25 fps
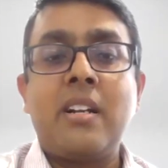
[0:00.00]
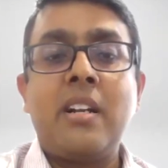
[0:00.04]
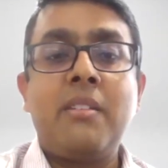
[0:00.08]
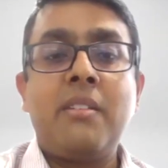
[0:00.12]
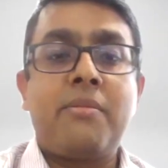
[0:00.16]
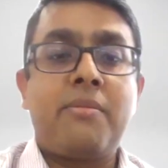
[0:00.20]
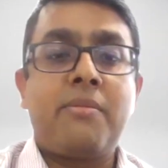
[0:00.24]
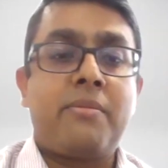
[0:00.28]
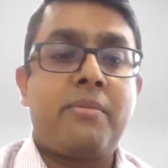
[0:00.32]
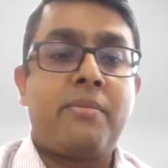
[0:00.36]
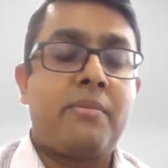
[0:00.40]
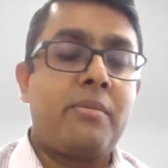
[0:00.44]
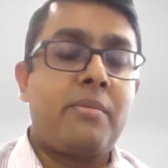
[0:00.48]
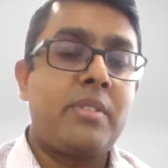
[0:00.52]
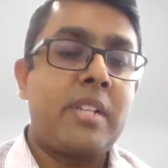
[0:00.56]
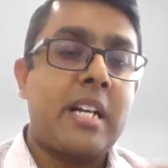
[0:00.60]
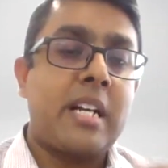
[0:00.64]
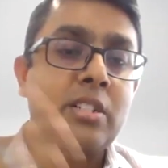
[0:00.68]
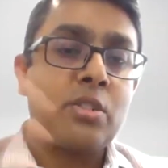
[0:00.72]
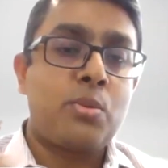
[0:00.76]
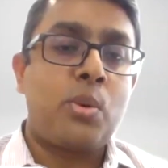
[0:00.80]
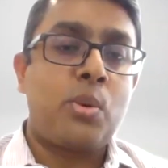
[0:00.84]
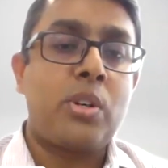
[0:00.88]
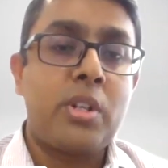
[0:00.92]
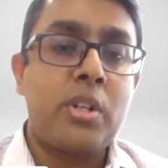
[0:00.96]
if
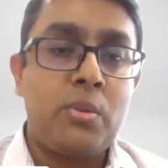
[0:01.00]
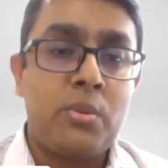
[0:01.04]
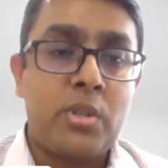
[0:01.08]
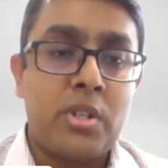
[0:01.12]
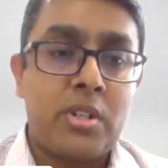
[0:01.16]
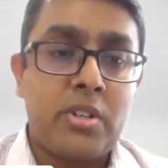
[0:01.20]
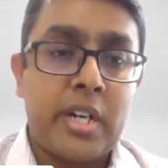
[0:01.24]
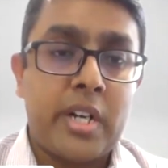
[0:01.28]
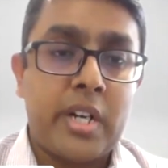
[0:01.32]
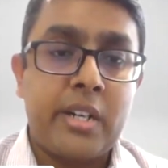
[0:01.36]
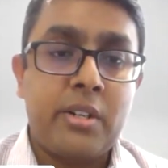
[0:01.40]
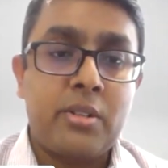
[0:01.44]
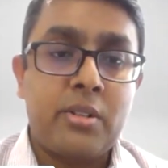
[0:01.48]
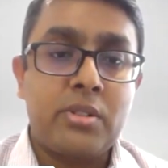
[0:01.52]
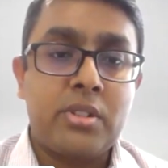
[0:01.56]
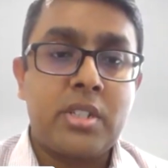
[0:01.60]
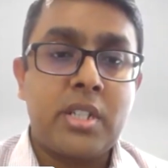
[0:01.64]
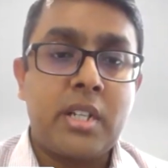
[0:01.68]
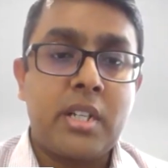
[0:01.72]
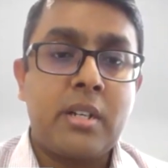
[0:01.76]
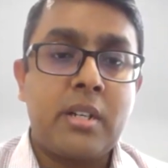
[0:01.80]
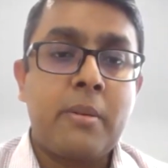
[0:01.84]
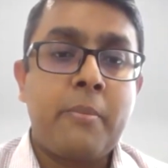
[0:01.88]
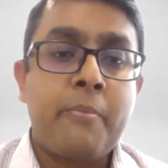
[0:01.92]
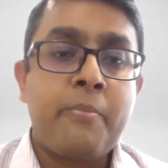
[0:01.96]
that's what you were trying to
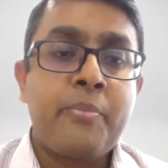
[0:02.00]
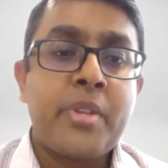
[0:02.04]
say.